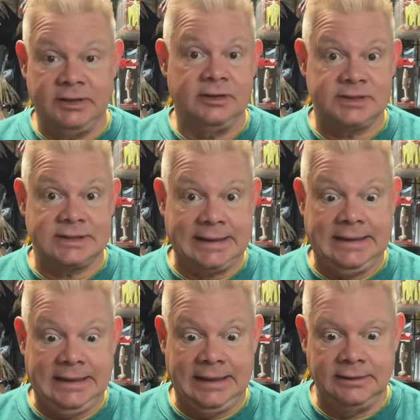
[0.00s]
as I
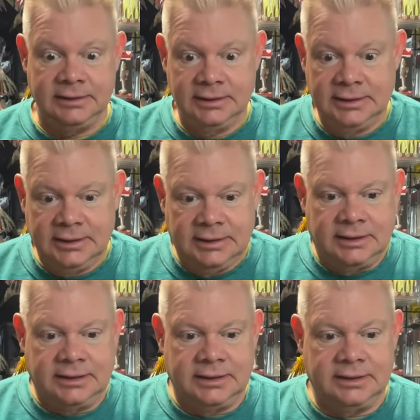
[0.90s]
can
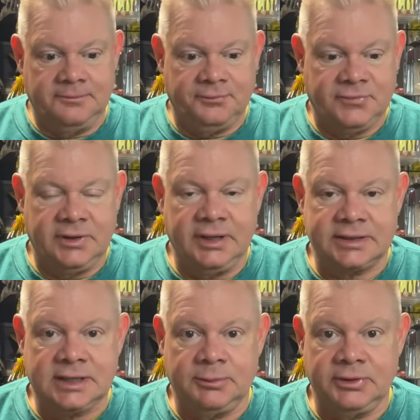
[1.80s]
the next
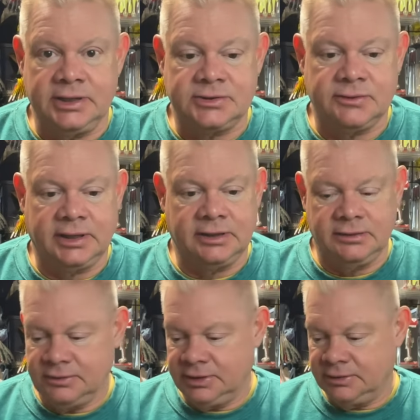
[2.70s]
couple days, so I can,
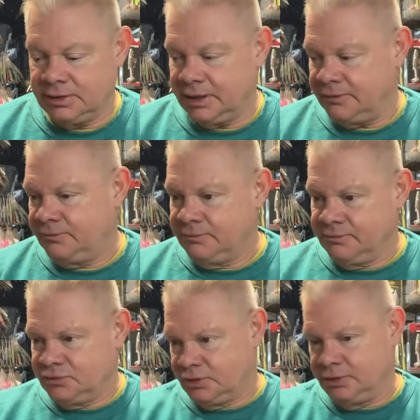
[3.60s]
you know, kind of
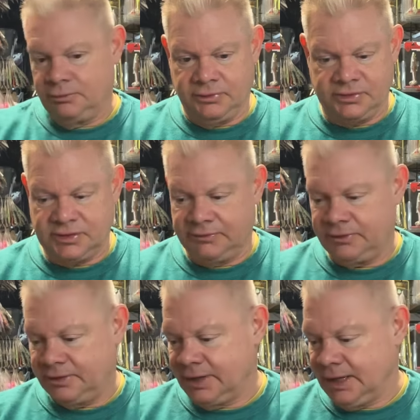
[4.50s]
show you the stuff
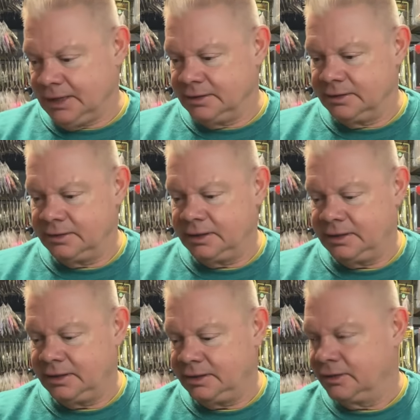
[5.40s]
that I've gotten and
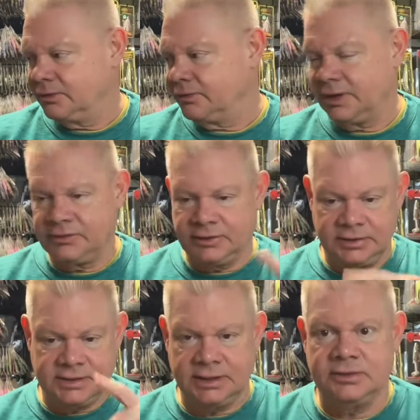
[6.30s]
any other things I
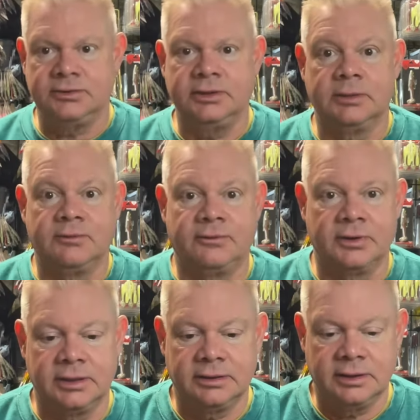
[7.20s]
decide to do here
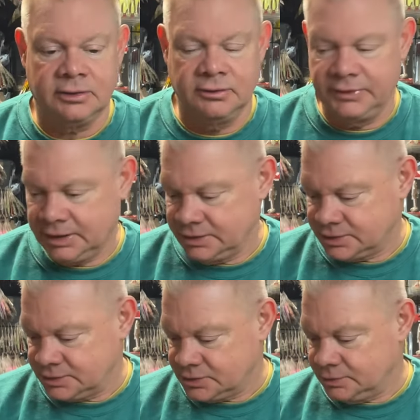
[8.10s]
before I go on
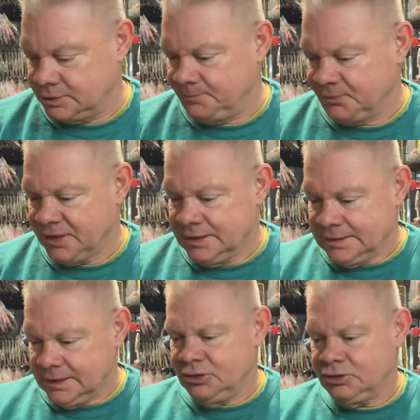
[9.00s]
vacation. So
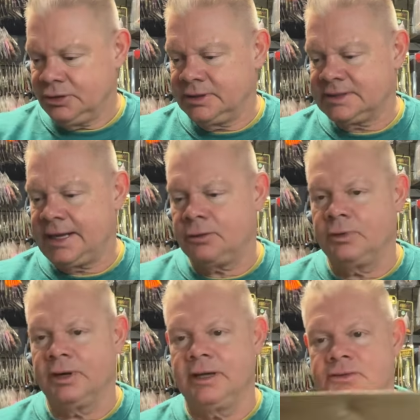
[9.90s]
let me show you this Tackle
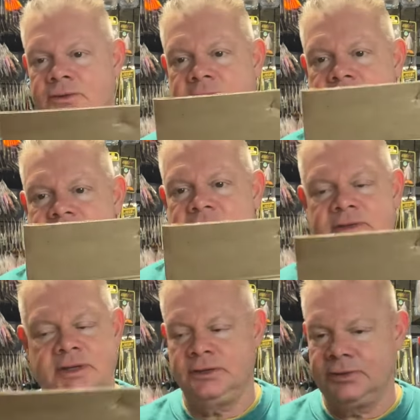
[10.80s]
Warehouse order. Now, there's
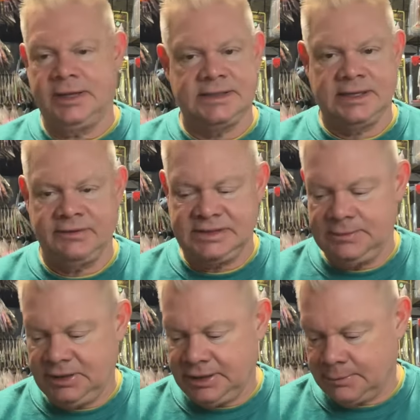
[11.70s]
nothing here you guys haven't
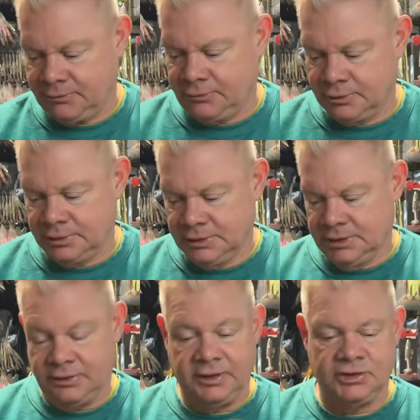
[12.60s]
seen me get before,
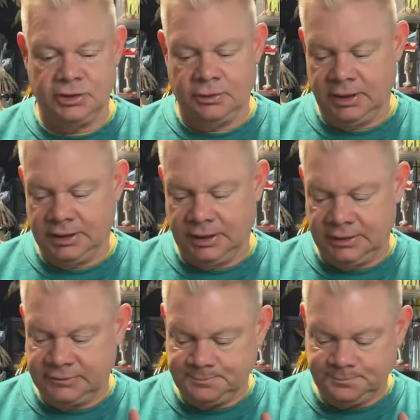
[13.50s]
things you know I love